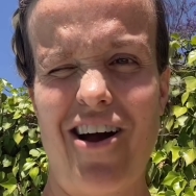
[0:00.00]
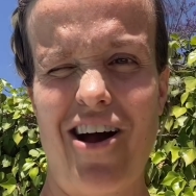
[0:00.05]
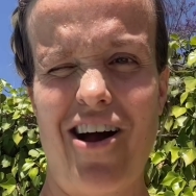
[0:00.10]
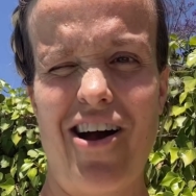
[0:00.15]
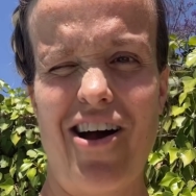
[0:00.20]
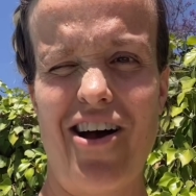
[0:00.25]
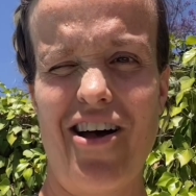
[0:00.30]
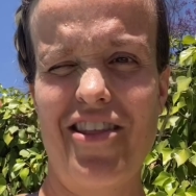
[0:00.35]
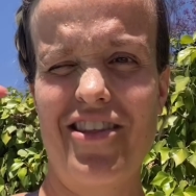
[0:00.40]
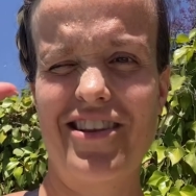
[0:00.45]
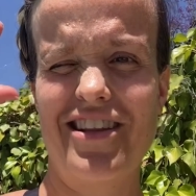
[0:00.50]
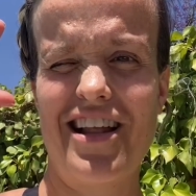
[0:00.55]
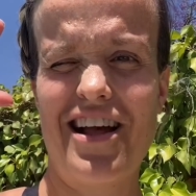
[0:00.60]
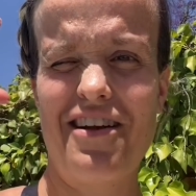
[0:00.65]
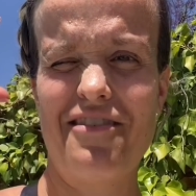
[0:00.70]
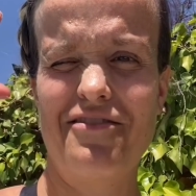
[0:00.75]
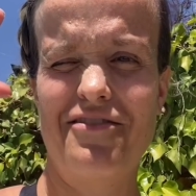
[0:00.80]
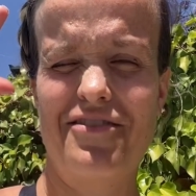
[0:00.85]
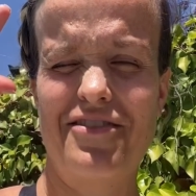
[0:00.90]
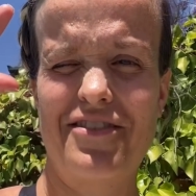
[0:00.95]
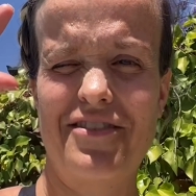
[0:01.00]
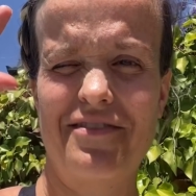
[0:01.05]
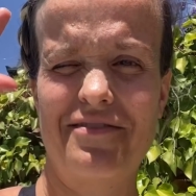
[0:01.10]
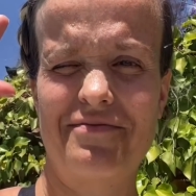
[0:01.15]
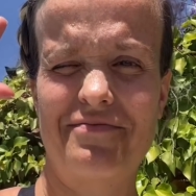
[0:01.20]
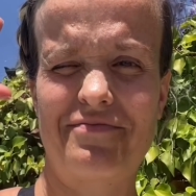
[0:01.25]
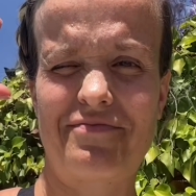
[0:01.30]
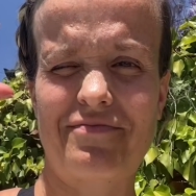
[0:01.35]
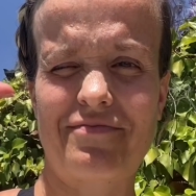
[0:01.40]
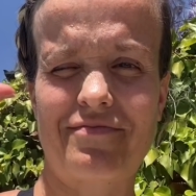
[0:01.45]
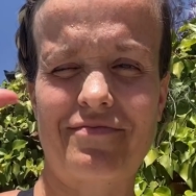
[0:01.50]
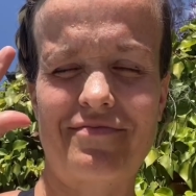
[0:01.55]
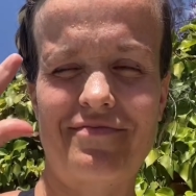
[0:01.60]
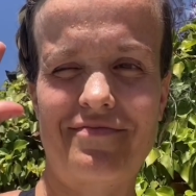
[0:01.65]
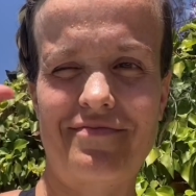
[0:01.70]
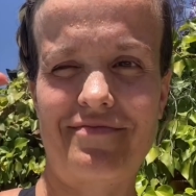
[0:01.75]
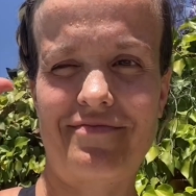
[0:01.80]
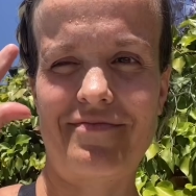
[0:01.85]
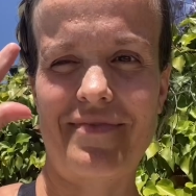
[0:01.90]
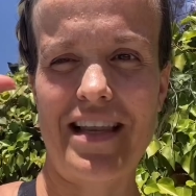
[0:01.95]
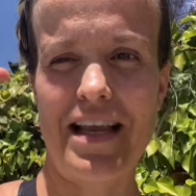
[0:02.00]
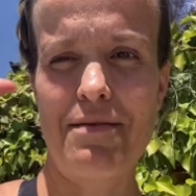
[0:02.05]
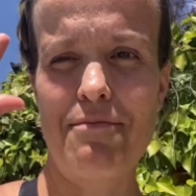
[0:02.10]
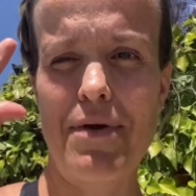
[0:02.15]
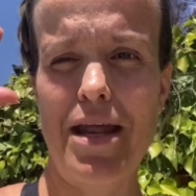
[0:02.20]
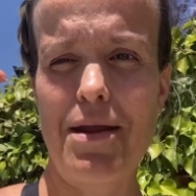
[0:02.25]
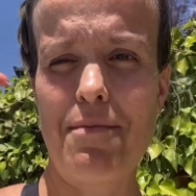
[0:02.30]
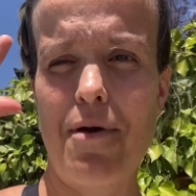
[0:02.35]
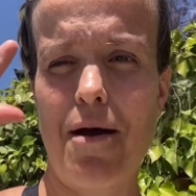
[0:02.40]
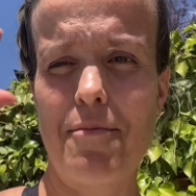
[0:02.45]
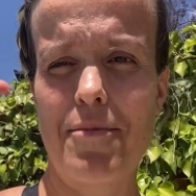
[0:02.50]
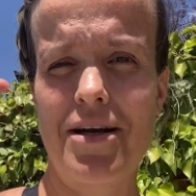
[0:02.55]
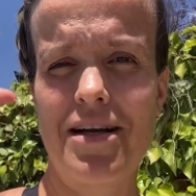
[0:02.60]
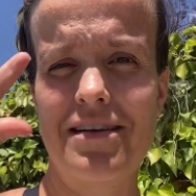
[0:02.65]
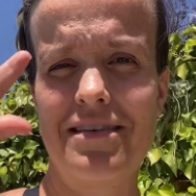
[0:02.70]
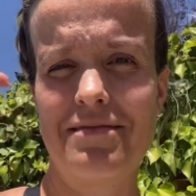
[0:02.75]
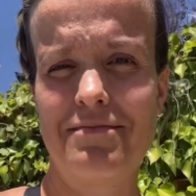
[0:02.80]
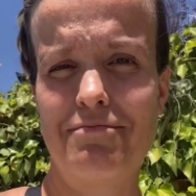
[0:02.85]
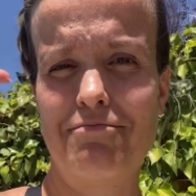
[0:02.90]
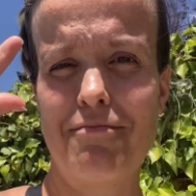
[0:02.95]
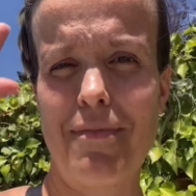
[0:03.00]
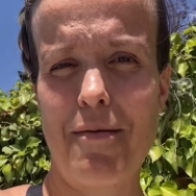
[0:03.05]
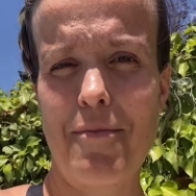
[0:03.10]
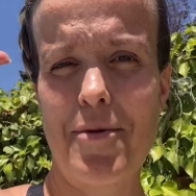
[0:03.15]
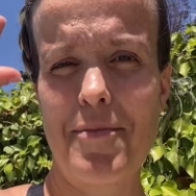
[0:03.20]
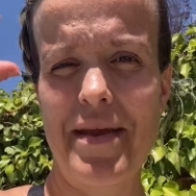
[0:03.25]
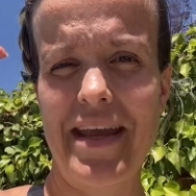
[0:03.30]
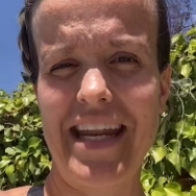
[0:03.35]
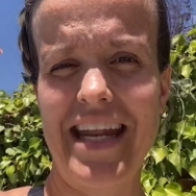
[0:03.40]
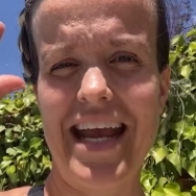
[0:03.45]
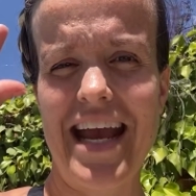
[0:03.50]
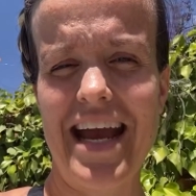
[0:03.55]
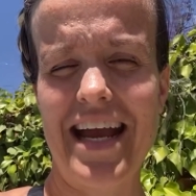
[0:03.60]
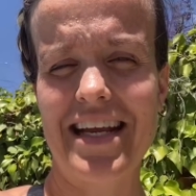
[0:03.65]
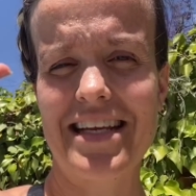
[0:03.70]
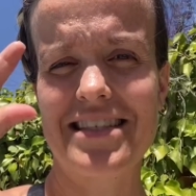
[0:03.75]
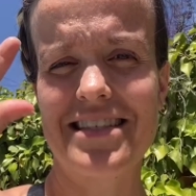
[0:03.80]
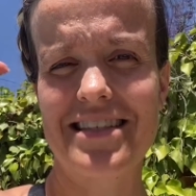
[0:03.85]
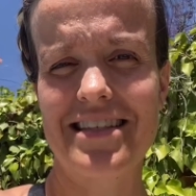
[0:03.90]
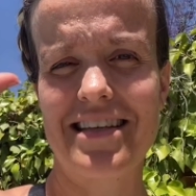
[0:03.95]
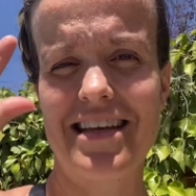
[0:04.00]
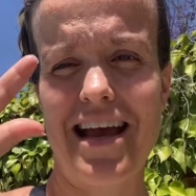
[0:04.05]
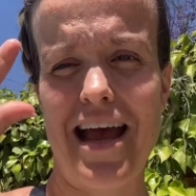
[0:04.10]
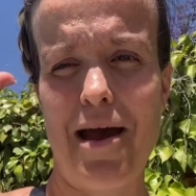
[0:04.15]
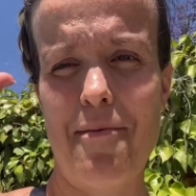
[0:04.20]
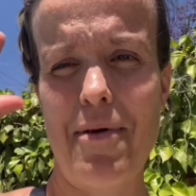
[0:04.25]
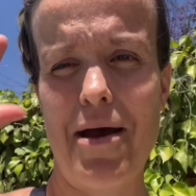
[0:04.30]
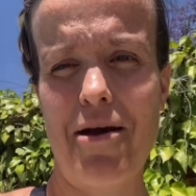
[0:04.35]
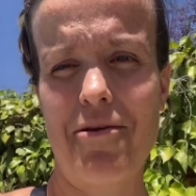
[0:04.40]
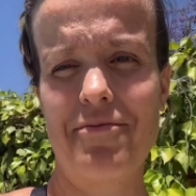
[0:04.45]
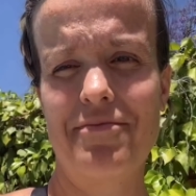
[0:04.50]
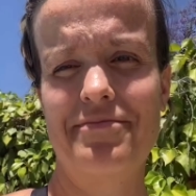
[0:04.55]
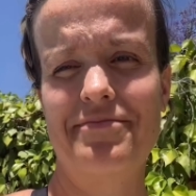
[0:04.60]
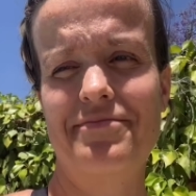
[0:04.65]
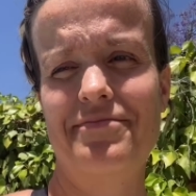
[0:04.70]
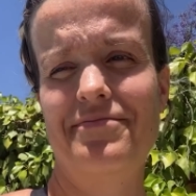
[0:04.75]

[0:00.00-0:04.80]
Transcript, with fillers: All the love. Mini Mama, Mama Maniacs. I'm out.